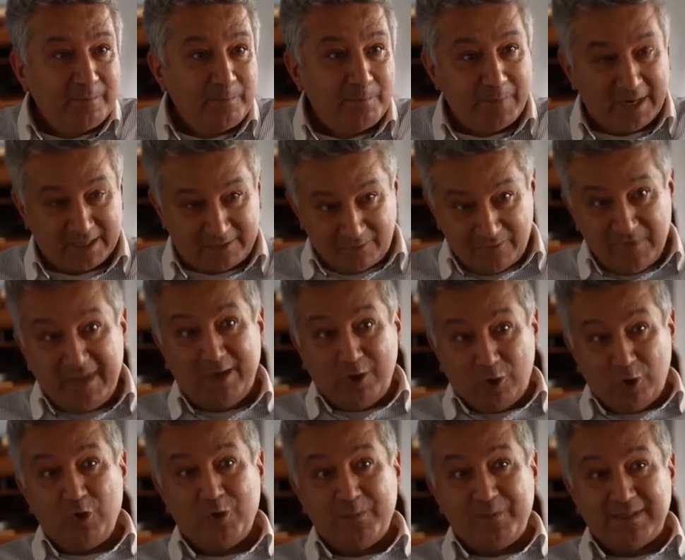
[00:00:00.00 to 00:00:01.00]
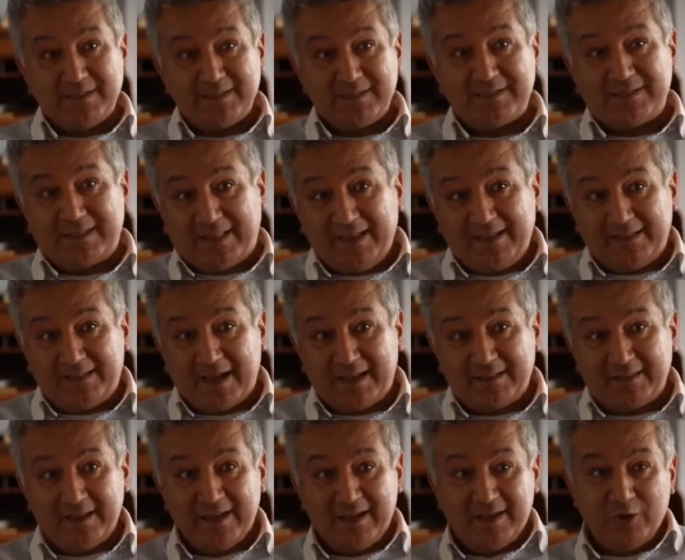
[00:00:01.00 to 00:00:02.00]
But we humans think
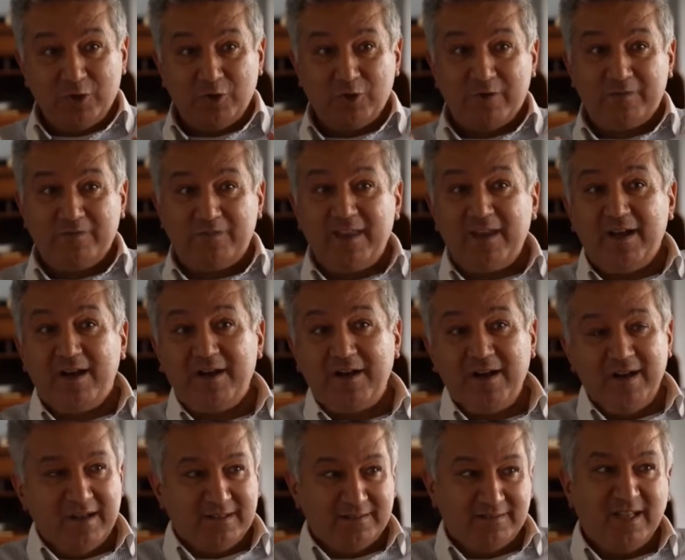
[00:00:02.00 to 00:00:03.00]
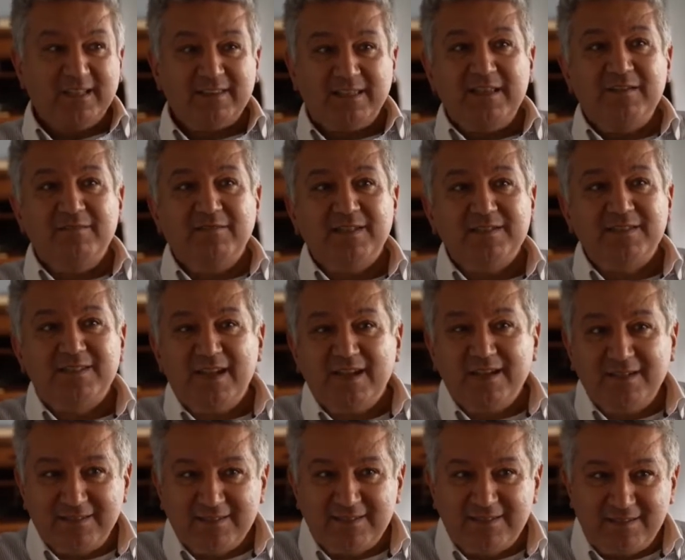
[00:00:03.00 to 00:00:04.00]
that, you know, they are not even a
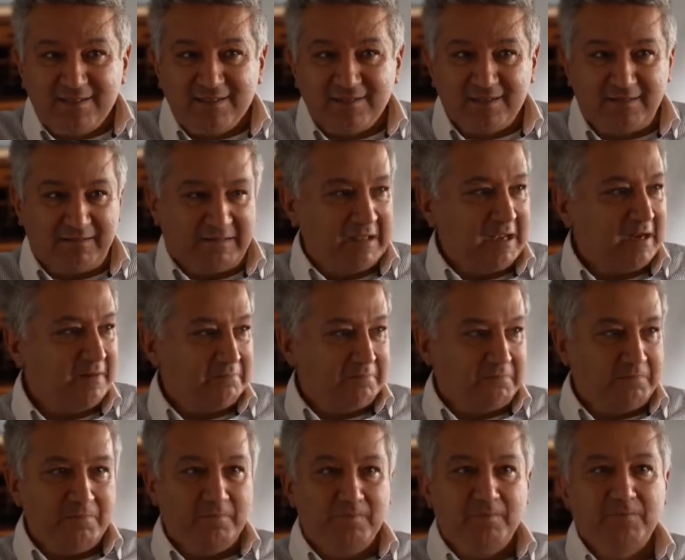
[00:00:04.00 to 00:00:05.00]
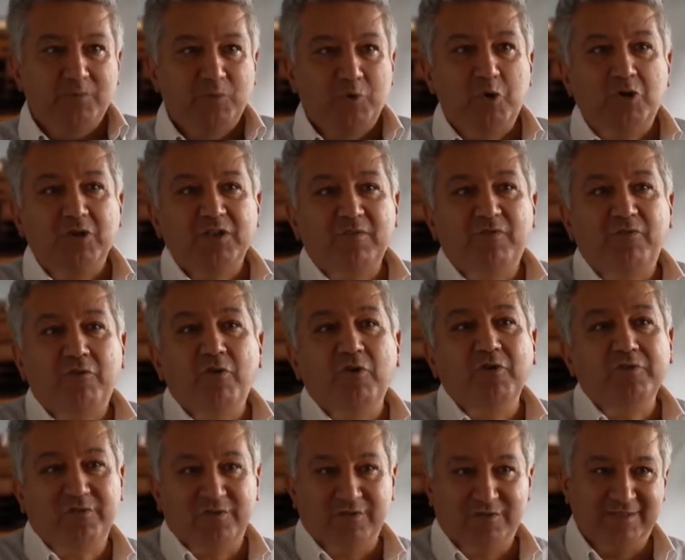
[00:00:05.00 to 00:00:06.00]
second citizen, they are
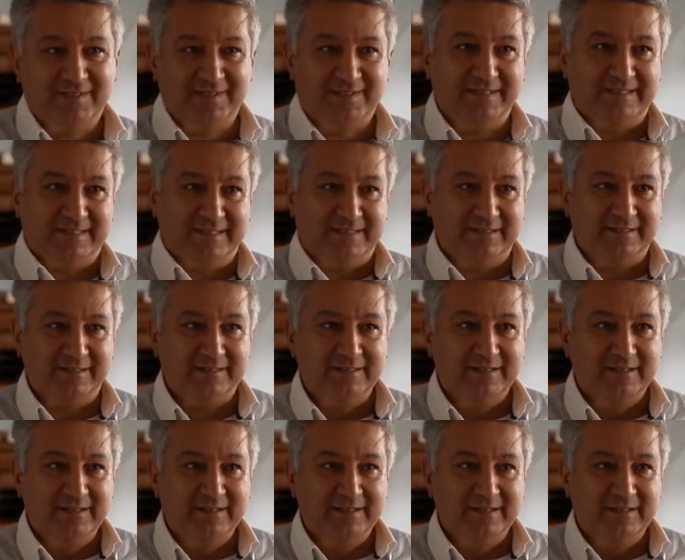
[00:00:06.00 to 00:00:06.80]
34th citizen